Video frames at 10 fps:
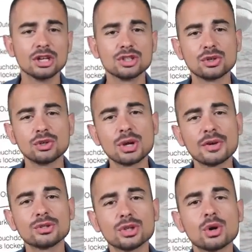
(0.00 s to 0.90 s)
So you
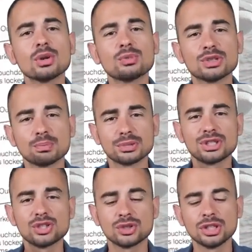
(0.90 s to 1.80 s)
have to go on with the
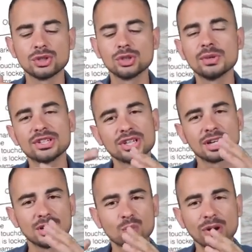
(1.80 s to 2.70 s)
precision and to know exactly